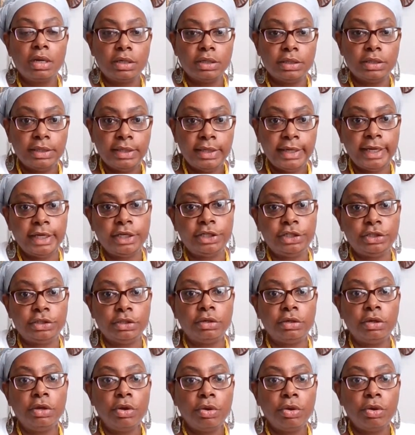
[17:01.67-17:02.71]

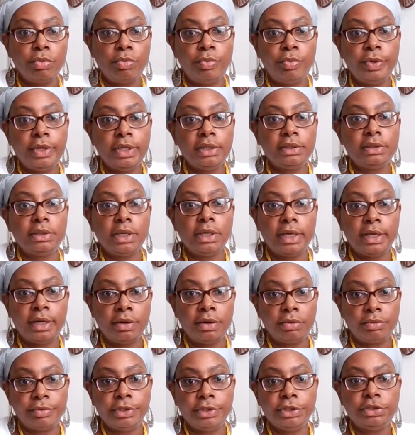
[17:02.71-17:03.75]
connection with an
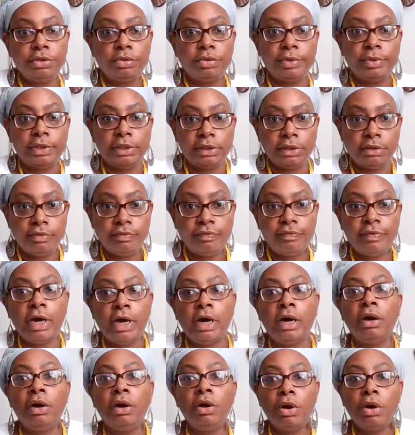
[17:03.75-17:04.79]
Orisha, with
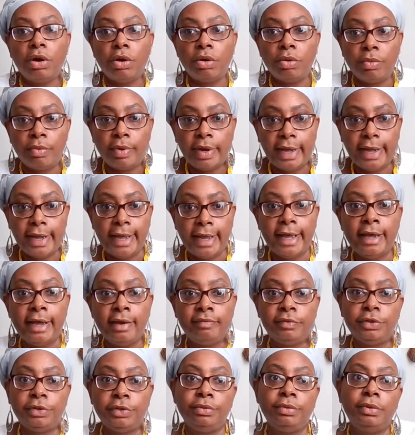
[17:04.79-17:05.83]
Ifa, or what
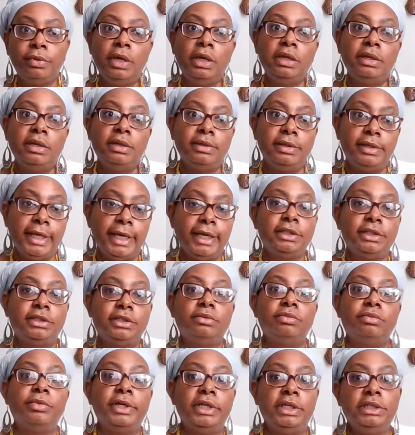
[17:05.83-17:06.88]
have you.
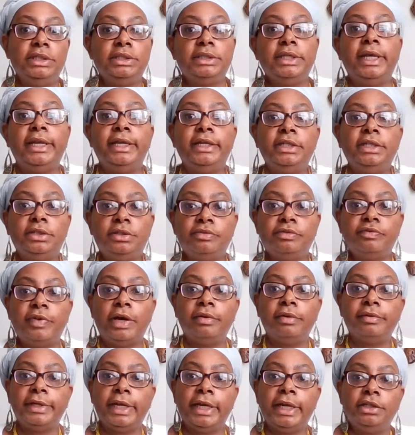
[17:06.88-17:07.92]
That's what he's saying is
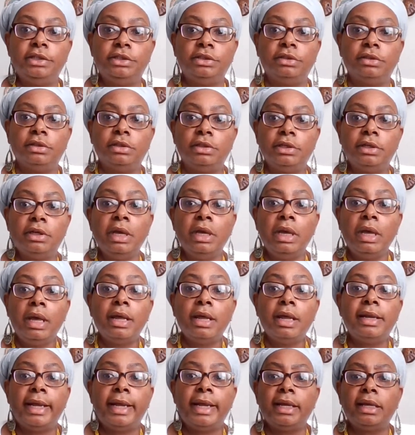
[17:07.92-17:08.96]
foundationally.
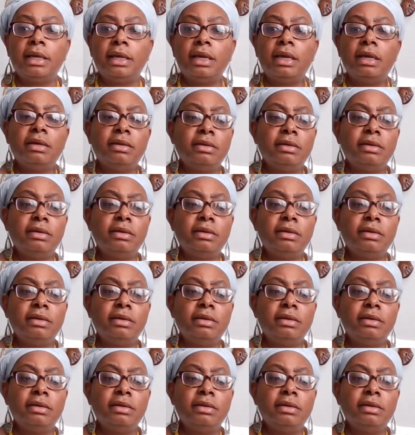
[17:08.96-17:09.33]
Like